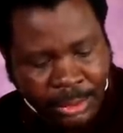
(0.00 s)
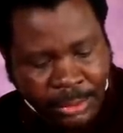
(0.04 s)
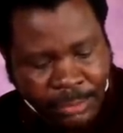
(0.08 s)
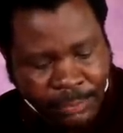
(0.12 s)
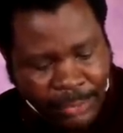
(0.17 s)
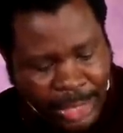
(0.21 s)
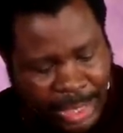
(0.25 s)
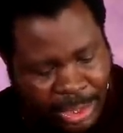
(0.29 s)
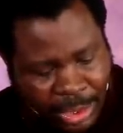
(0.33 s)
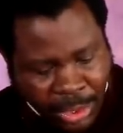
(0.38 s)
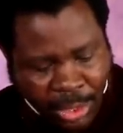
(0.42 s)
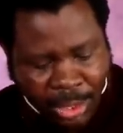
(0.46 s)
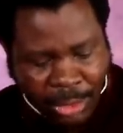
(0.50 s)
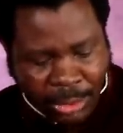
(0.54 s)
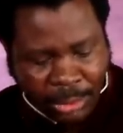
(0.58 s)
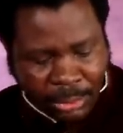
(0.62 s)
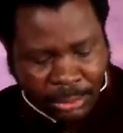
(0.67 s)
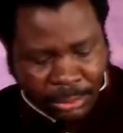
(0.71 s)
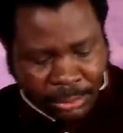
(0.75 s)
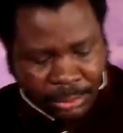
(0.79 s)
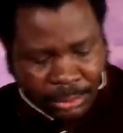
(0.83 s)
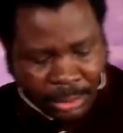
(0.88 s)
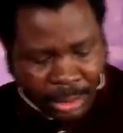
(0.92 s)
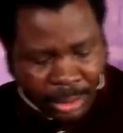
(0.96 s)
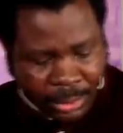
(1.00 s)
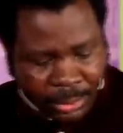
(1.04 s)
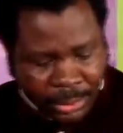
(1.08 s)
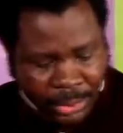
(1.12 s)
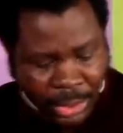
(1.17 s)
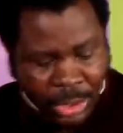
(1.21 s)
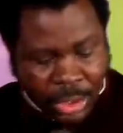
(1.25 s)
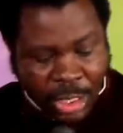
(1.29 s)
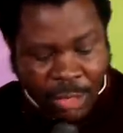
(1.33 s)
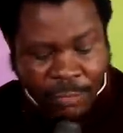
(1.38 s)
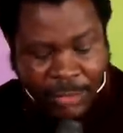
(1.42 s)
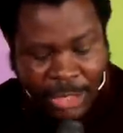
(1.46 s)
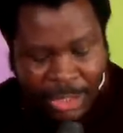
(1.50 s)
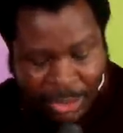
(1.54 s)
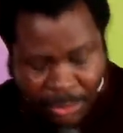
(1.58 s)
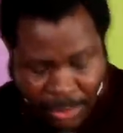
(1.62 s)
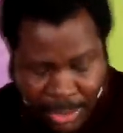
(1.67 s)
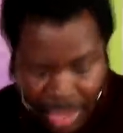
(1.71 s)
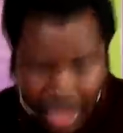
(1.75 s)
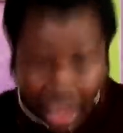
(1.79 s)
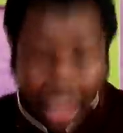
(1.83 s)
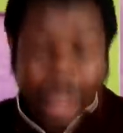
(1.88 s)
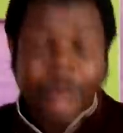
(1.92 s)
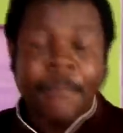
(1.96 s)
Very wrong. You know very
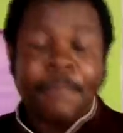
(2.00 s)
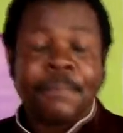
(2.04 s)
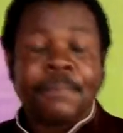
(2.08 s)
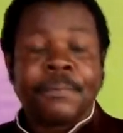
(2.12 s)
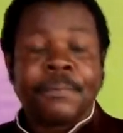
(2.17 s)
well,